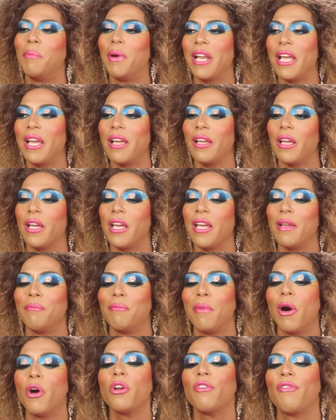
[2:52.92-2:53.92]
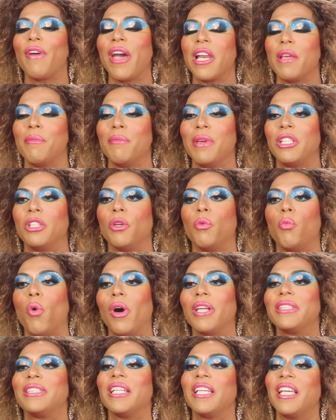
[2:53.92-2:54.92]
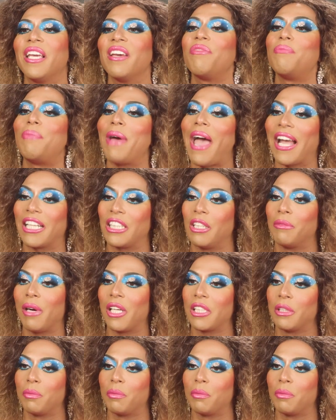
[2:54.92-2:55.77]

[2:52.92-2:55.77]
but it motivated me to want to give back to my